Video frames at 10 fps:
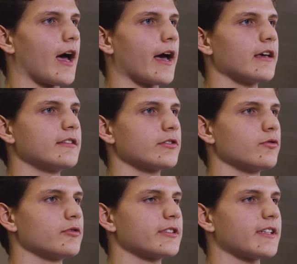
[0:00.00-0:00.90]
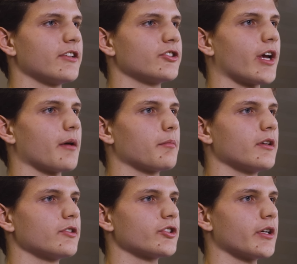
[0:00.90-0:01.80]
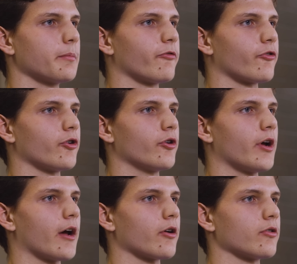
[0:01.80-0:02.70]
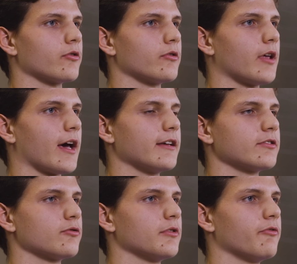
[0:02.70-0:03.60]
high school state championship for our high school